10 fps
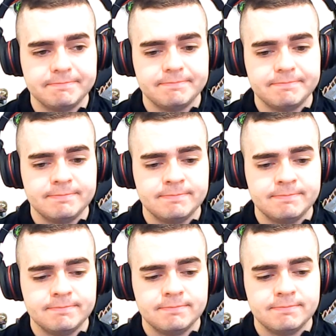
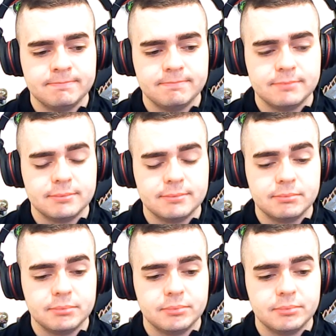[no speech]